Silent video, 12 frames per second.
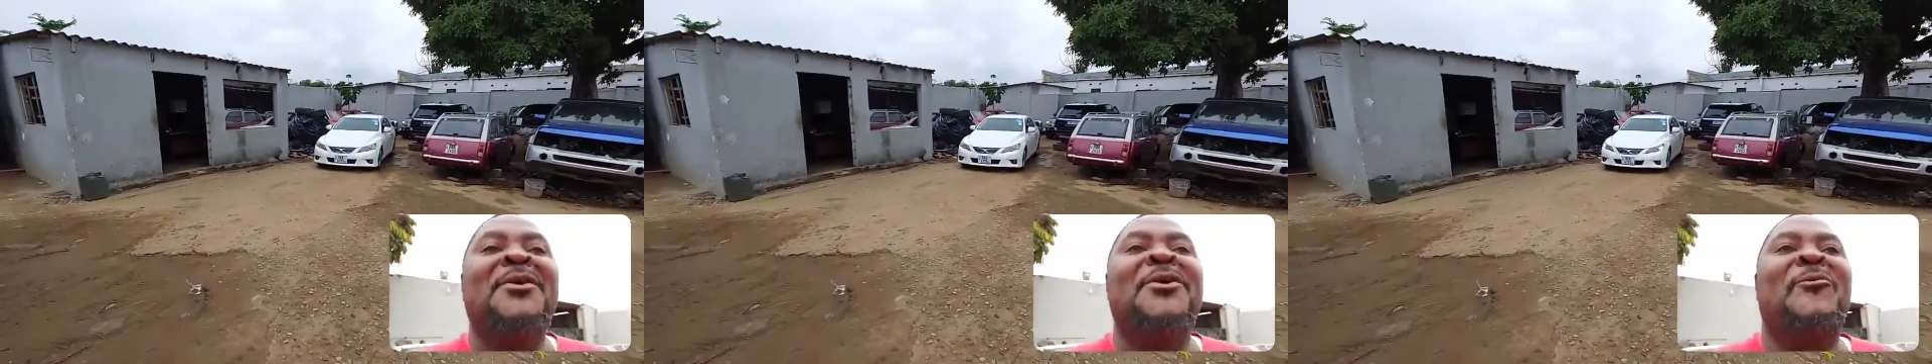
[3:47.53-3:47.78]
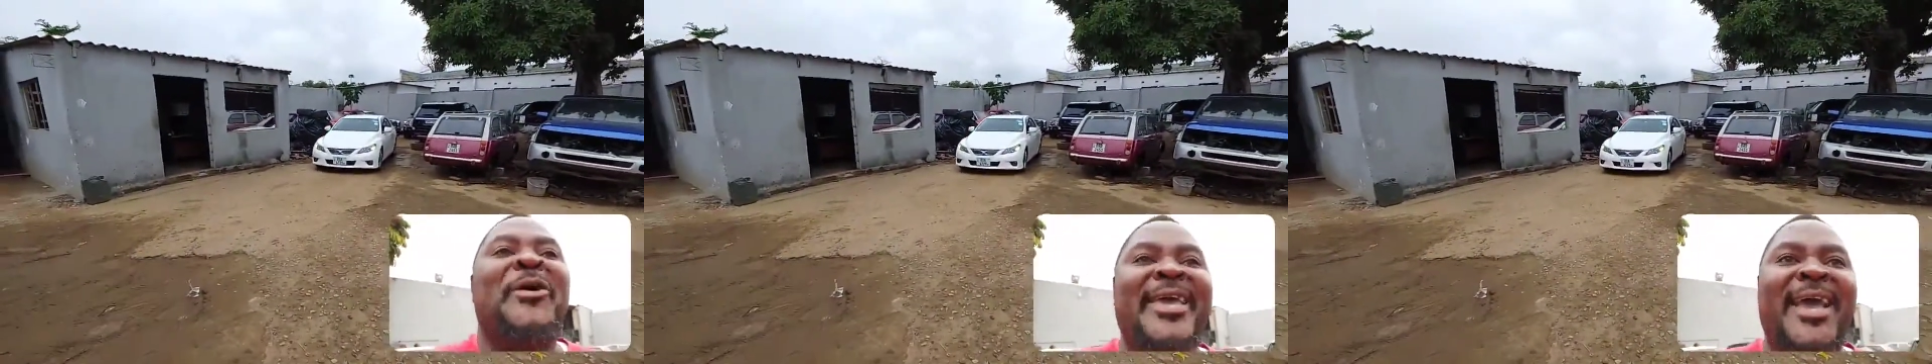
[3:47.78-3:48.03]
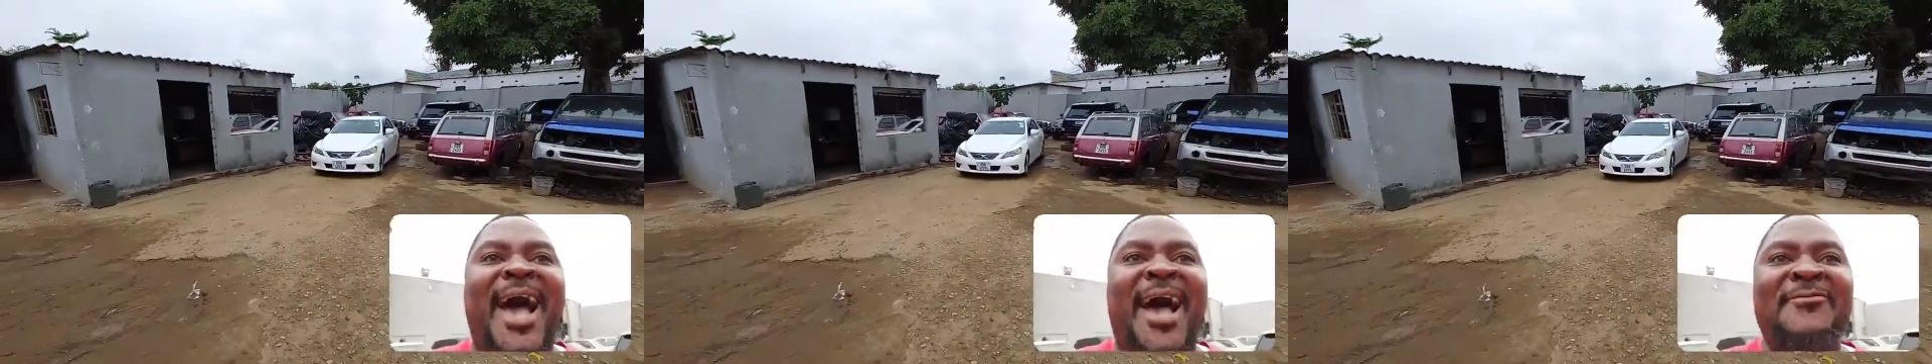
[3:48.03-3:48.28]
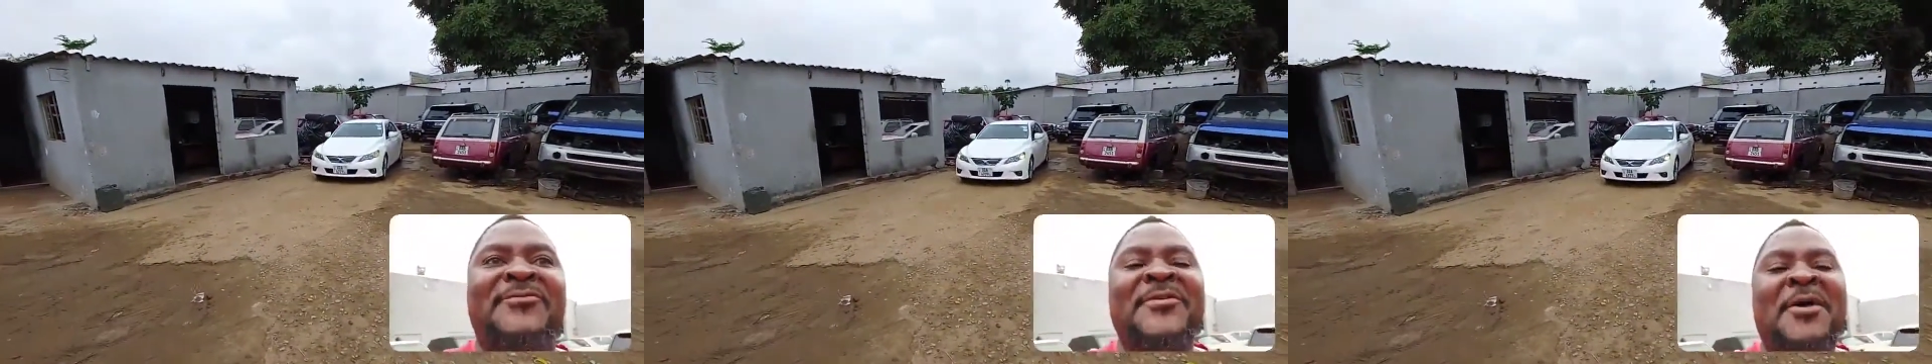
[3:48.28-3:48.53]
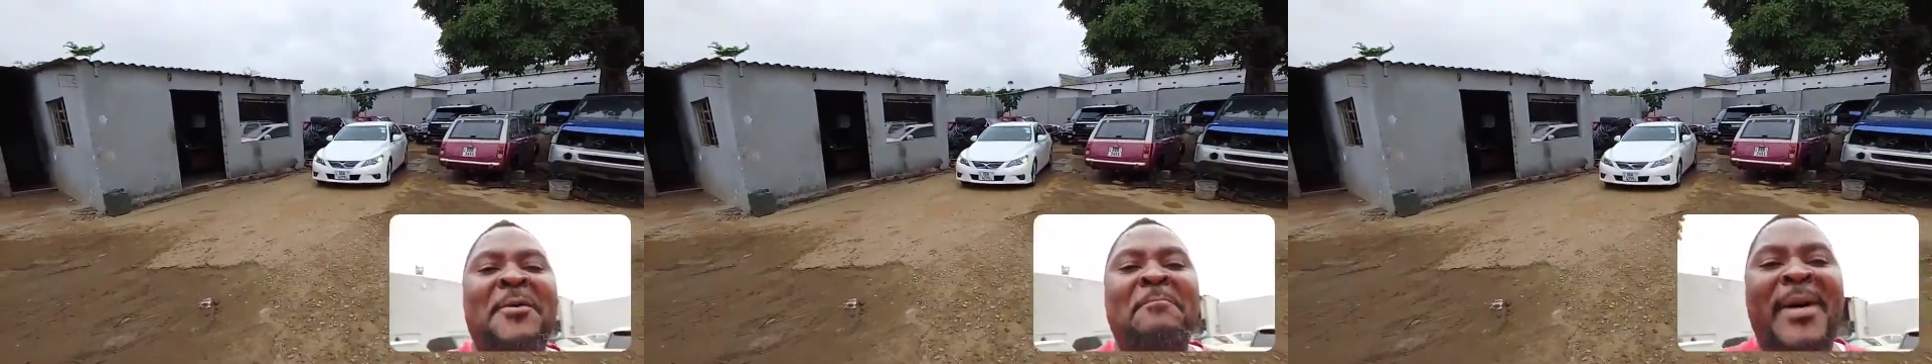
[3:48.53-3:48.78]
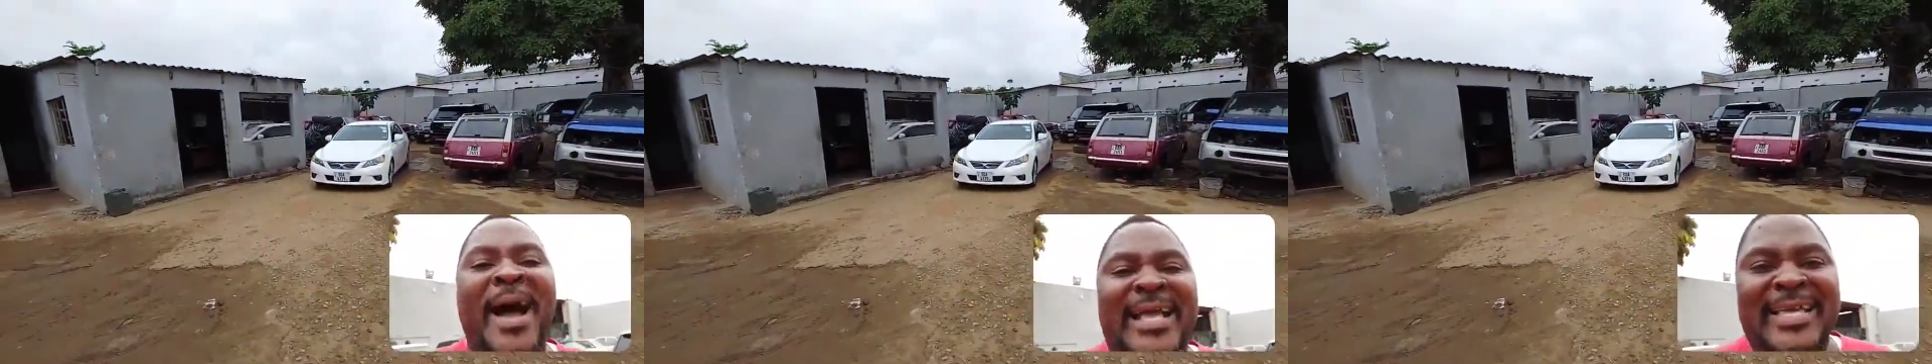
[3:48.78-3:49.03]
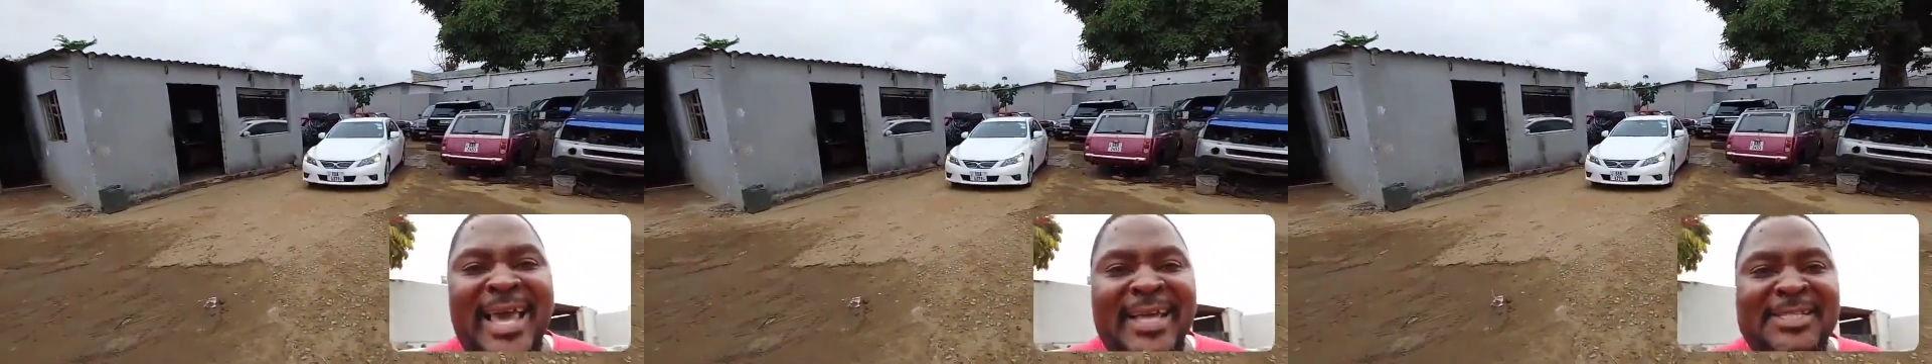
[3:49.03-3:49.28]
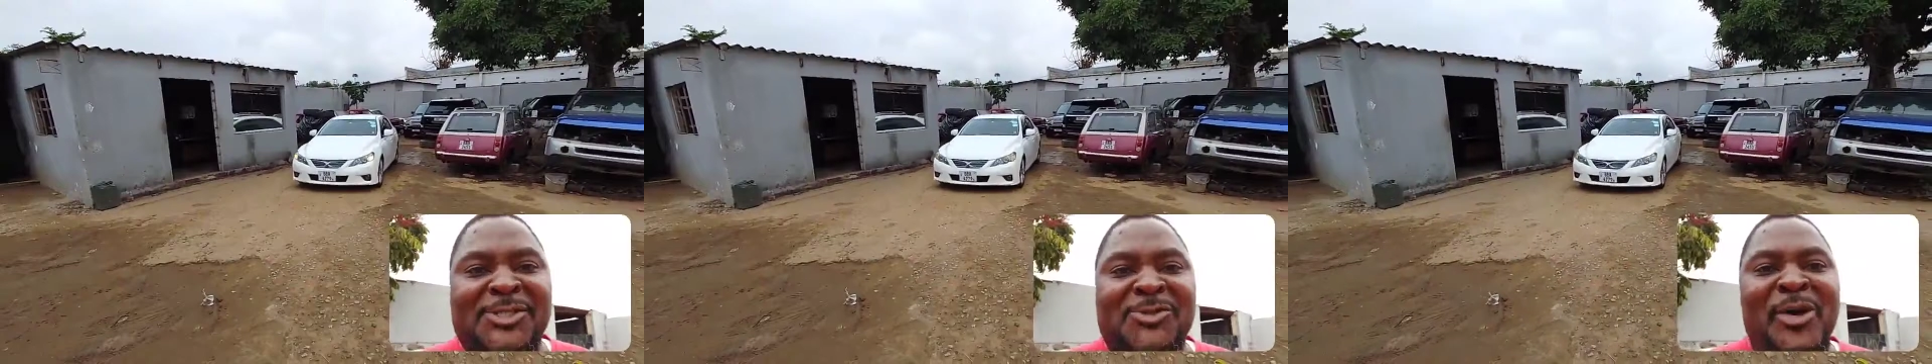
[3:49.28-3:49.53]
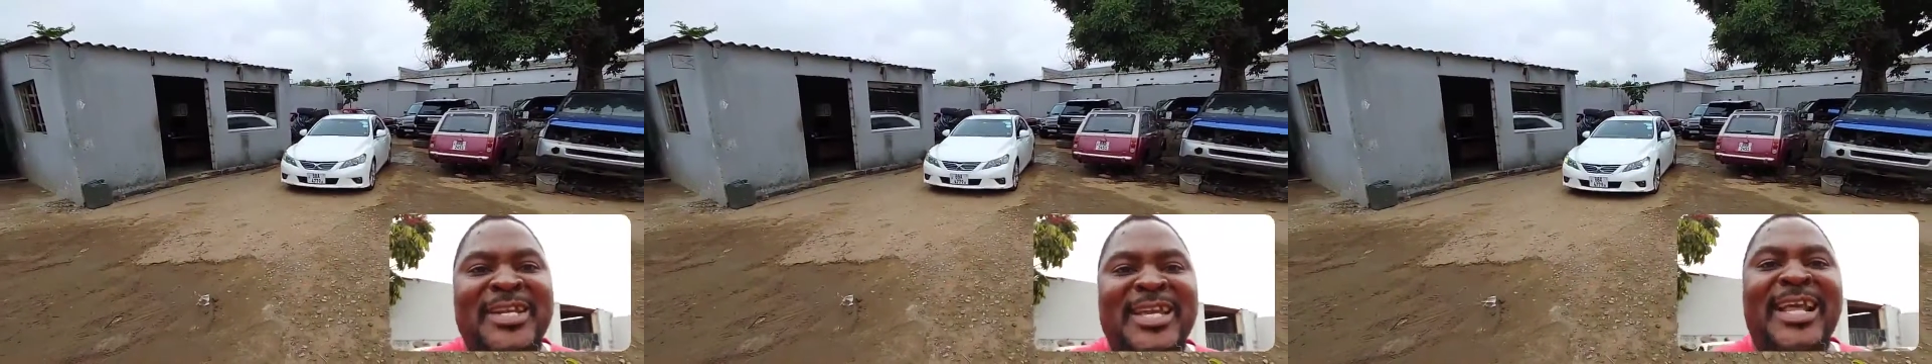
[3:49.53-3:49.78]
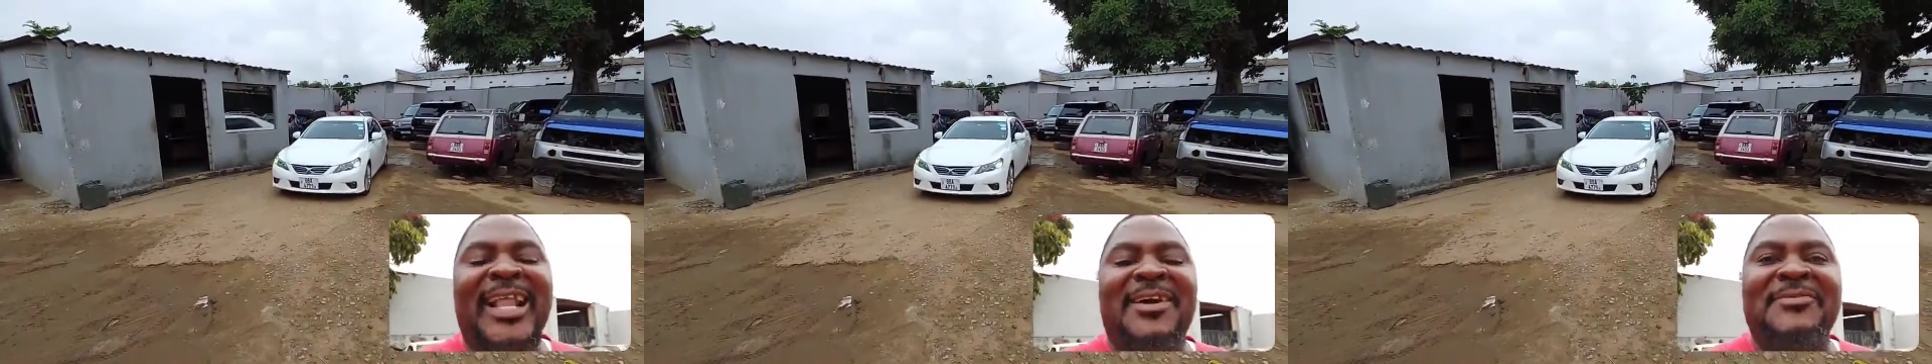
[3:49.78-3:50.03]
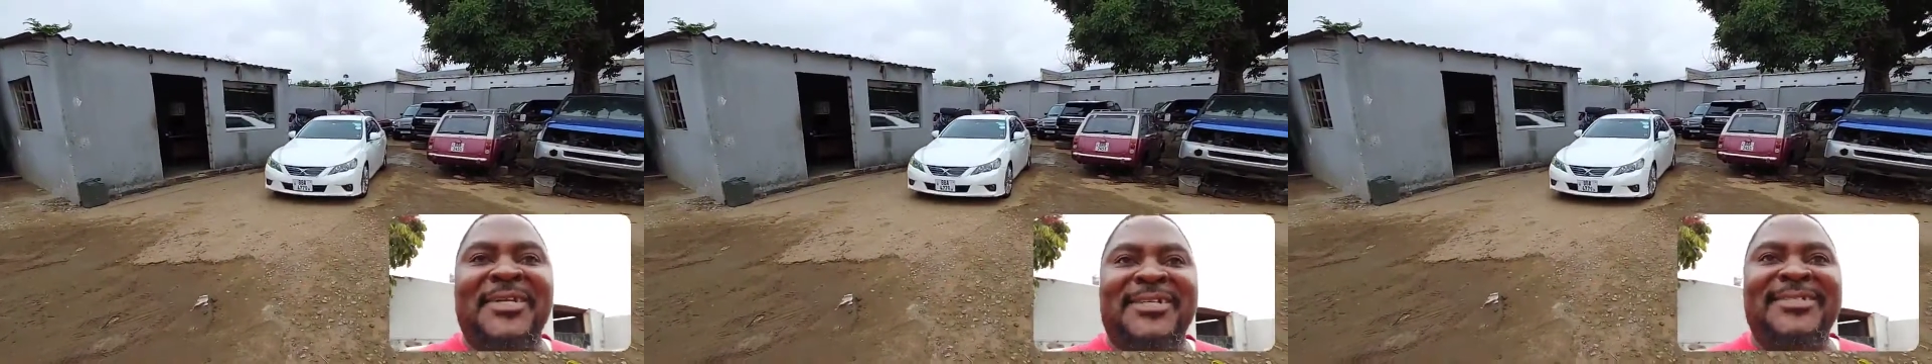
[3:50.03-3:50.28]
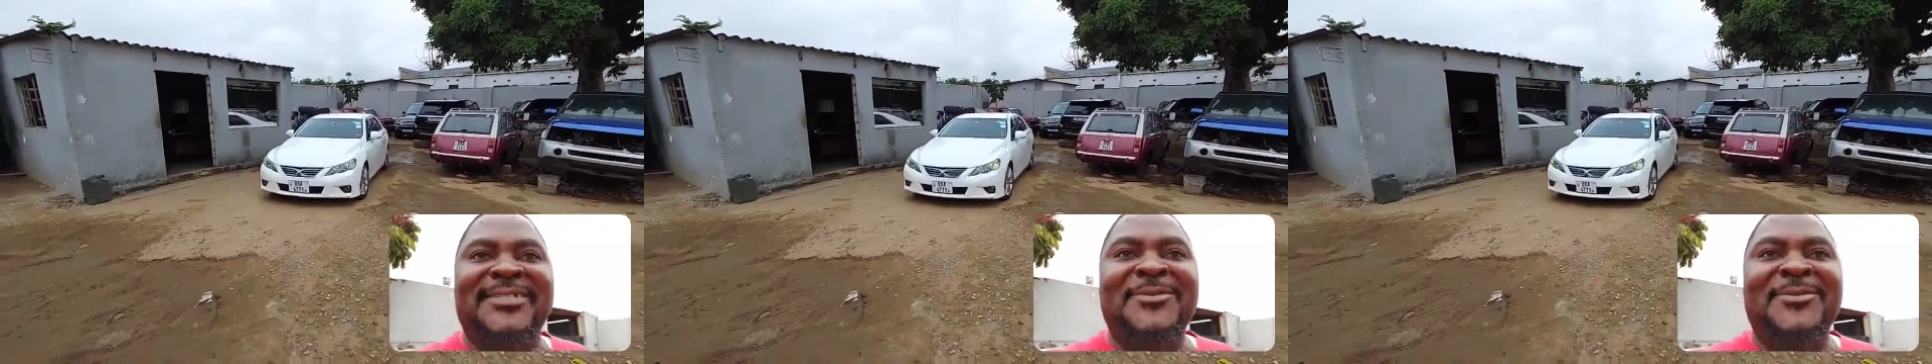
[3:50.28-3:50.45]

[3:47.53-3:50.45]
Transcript: We have Mark X 2011.